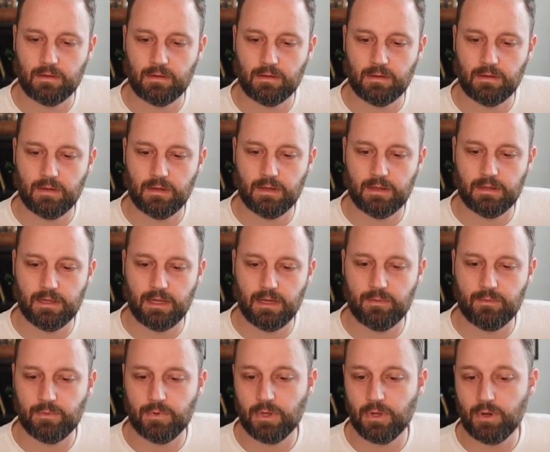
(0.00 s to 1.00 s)
And then I
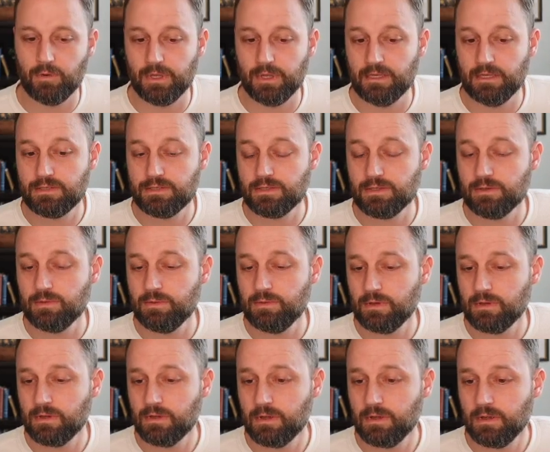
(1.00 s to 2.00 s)
go e2,
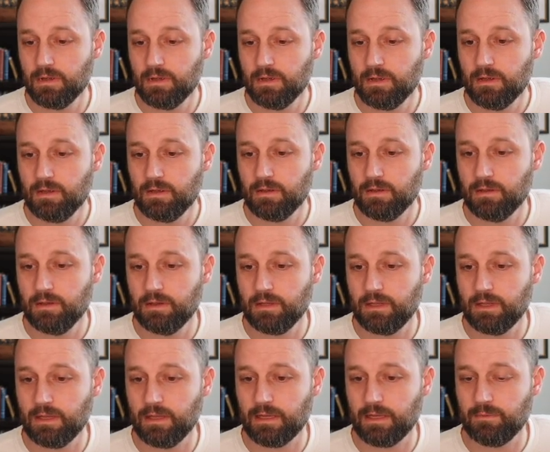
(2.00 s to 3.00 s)
looking
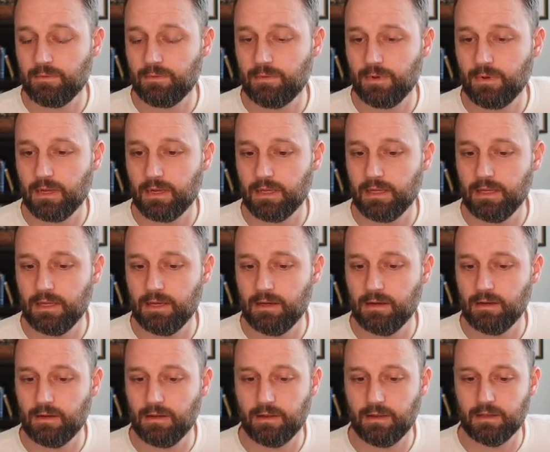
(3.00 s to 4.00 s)
like I'm threatening here.
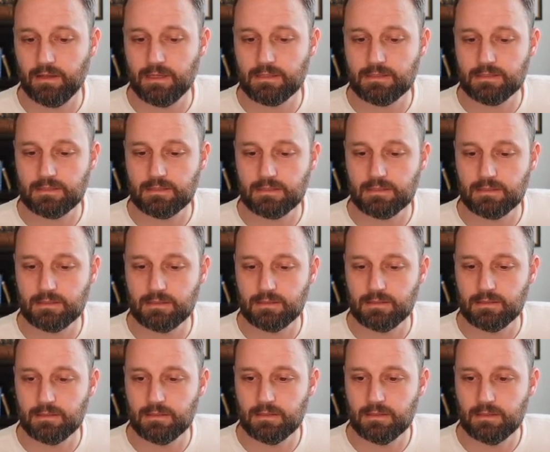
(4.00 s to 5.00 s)
Okay, that's
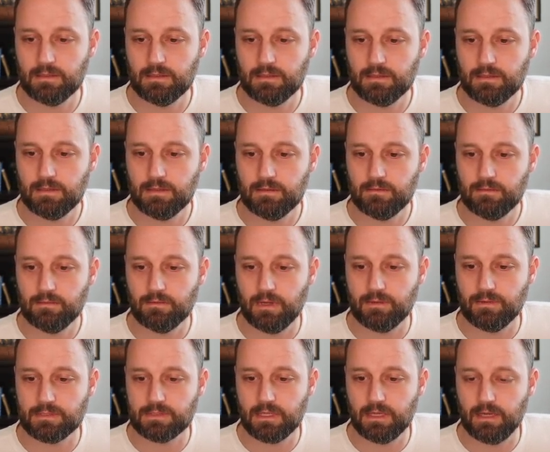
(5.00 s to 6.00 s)
what I
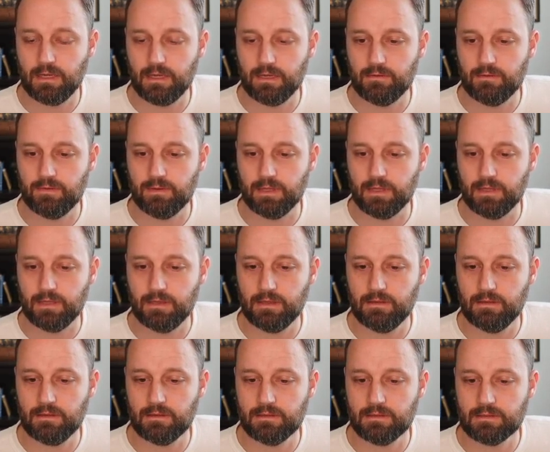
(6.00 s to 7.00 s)
was kind of thinking.
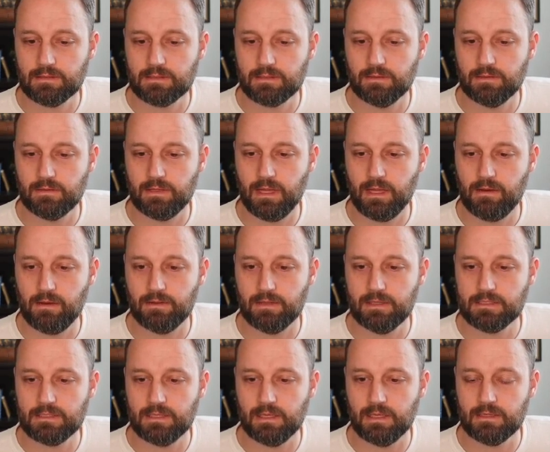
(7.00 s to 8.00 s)
So now in
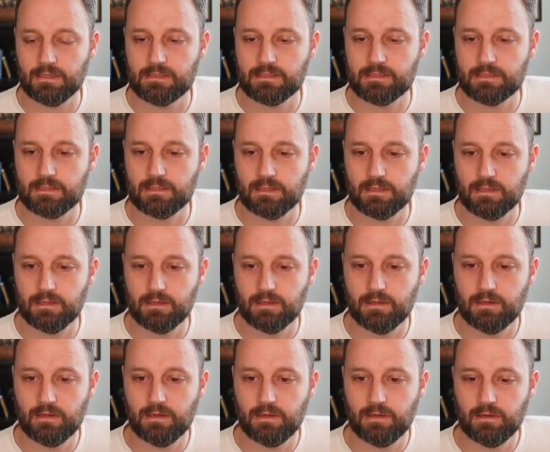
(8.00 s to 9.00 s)
this case,
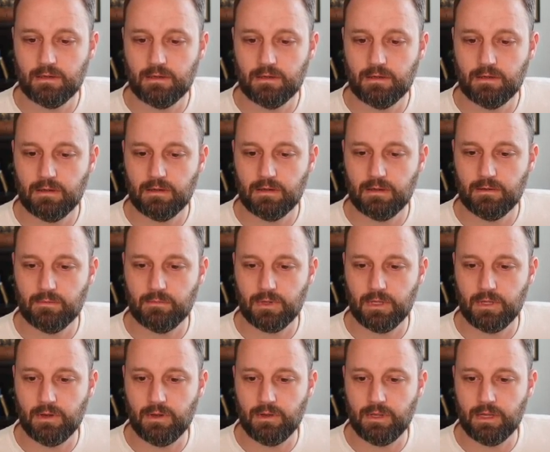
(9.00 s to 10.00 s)
I'm going to
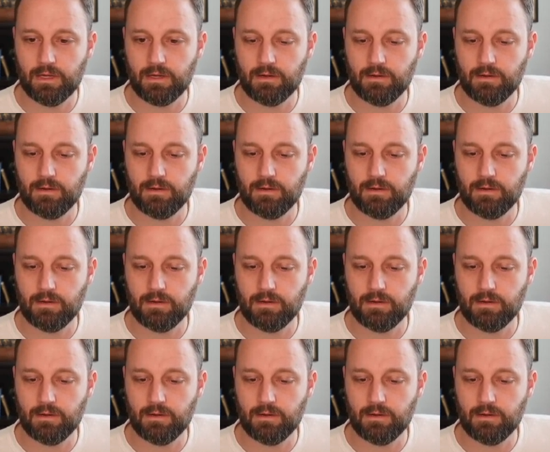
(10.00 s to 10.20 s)
go here.